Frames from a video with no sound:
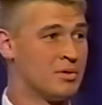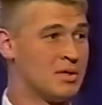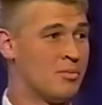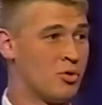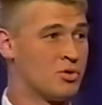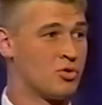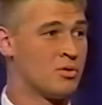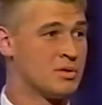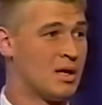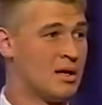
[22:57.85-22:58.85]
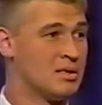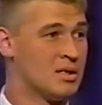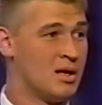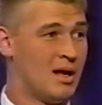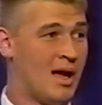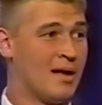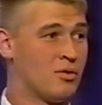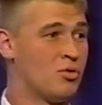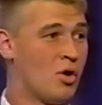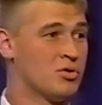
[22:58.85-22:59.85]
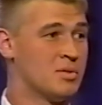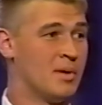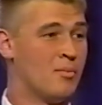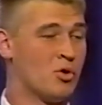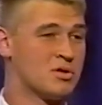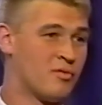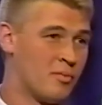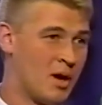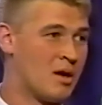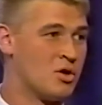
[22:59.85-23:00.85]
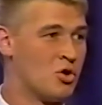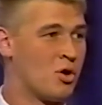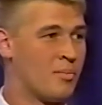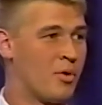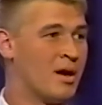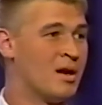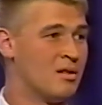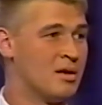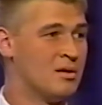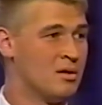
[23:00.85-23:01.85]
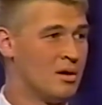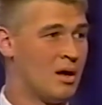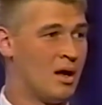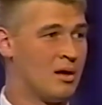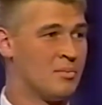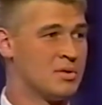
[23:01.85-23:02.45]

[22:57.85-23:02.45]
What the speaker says: placebo-controlled studies on glucosamine, most of them done in Europe or Italy in